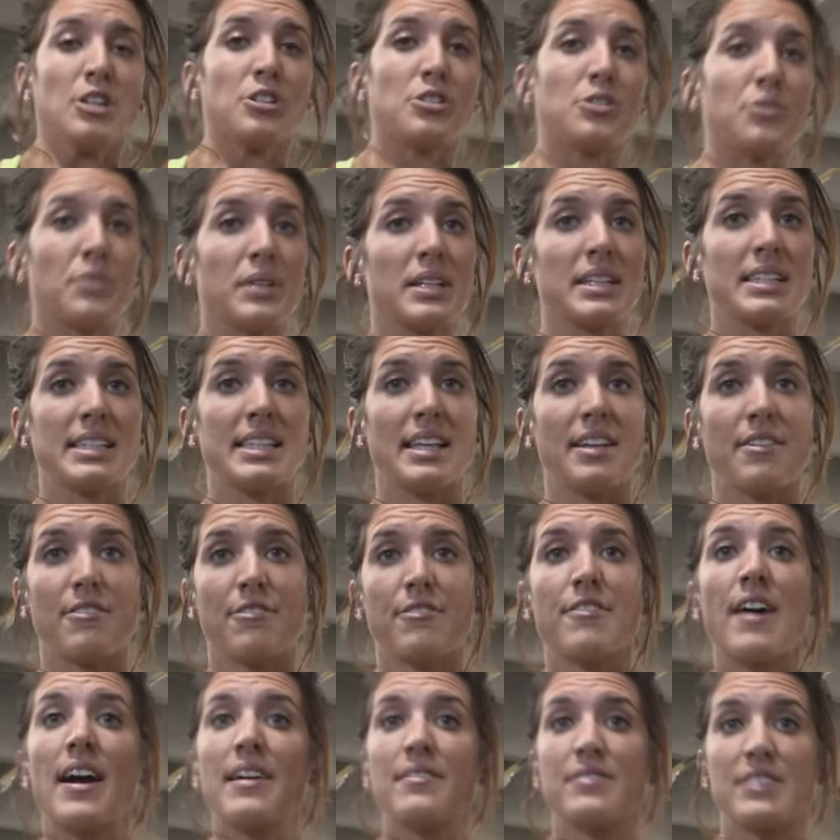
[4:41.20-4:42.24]
Doing a set of
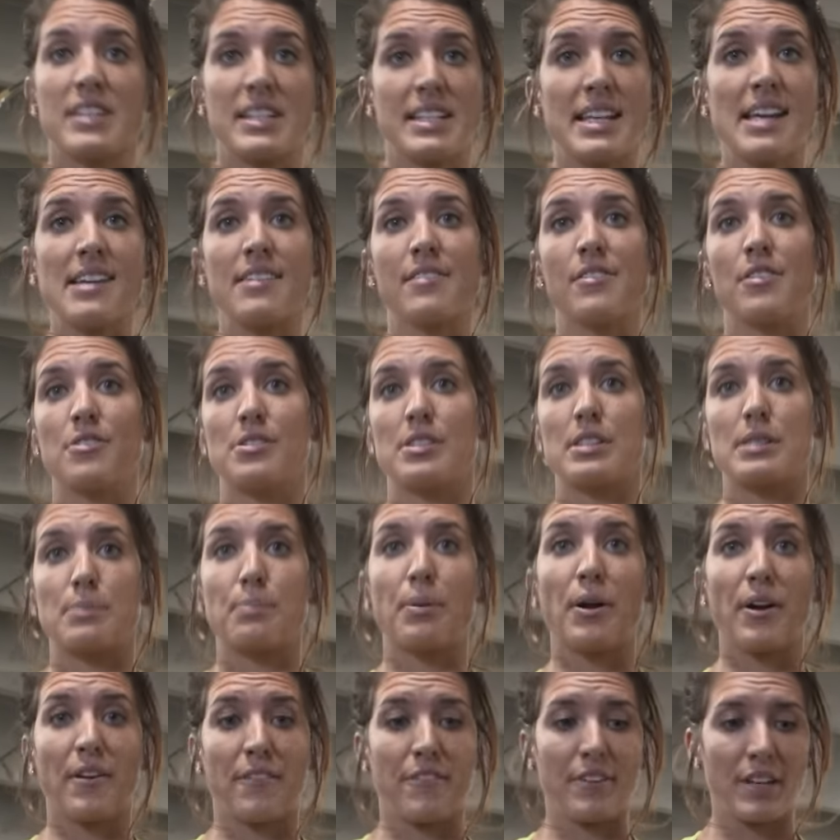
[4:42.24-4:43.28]
five to 10 of those is
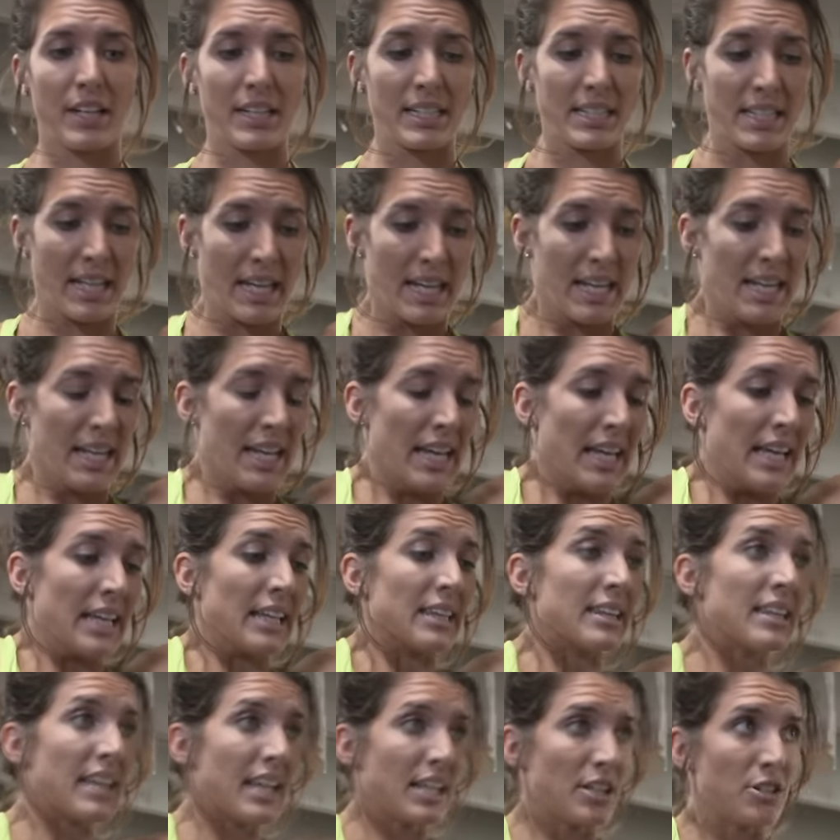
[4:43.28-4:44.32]
perfect.
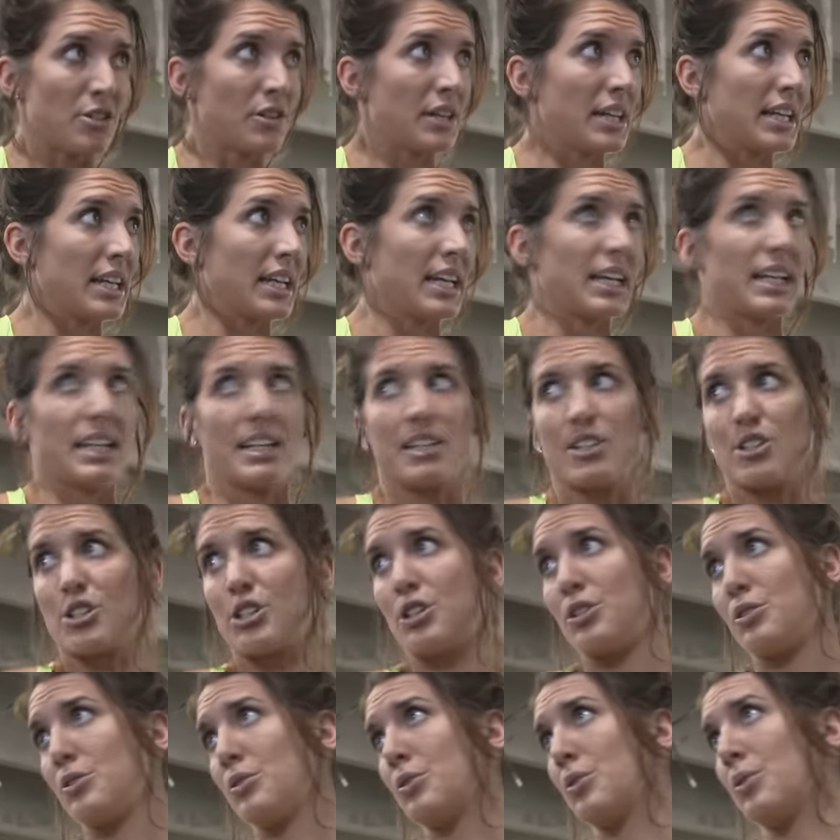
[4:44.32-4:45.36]
Then you can get
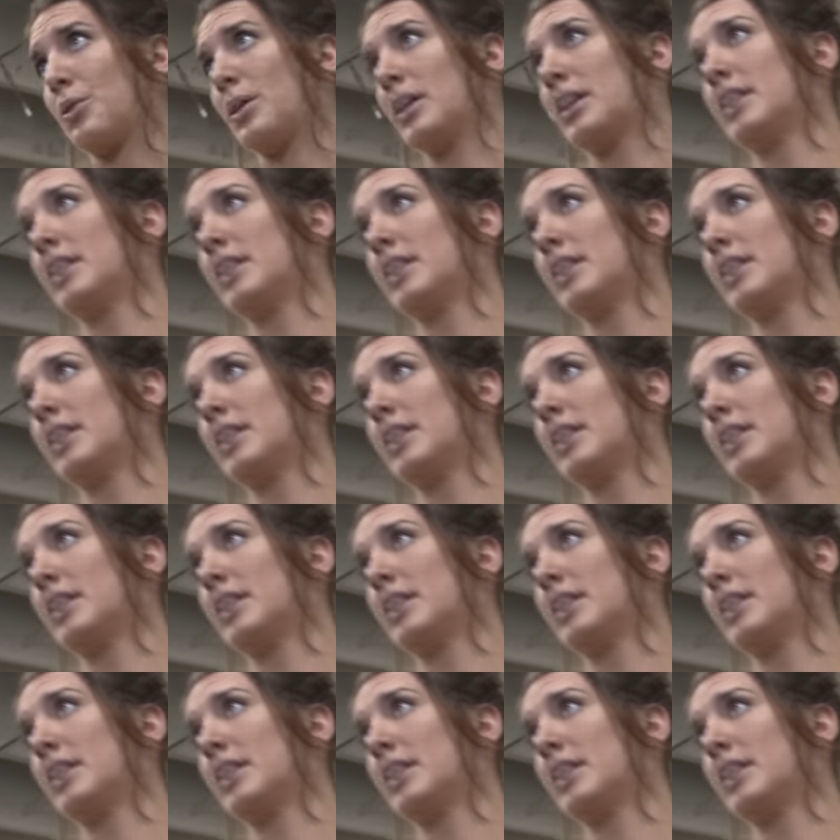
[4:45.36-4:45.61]
into